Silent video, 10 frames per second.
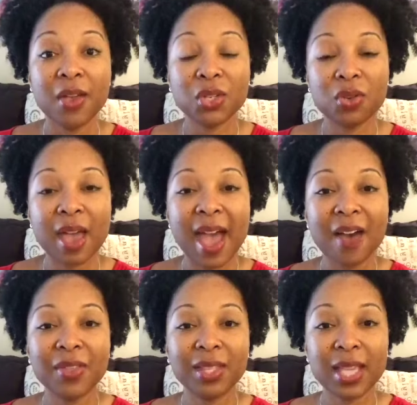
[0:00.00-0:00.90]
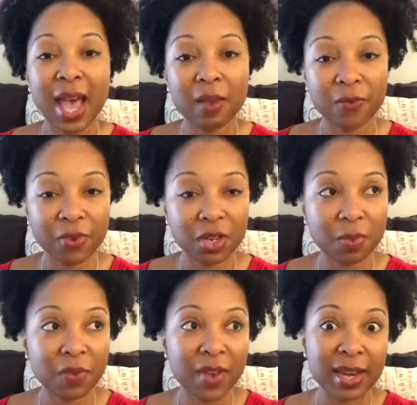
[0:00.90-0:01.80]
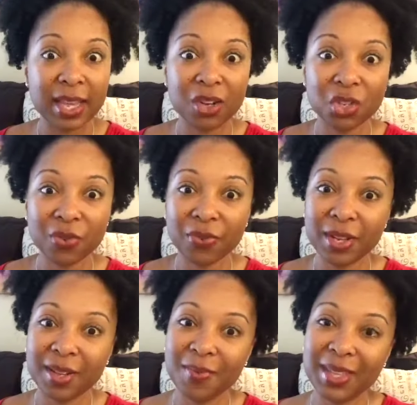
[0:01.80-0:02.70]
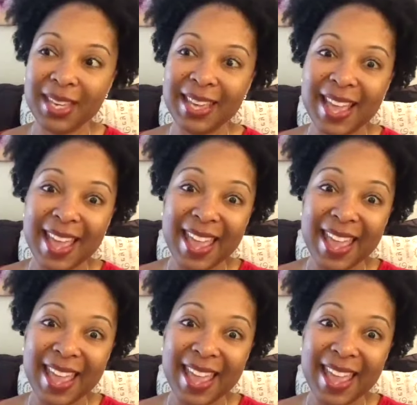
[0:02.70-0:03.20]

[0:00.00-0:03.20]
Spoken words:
so you have the time freedom, the financial freedom, the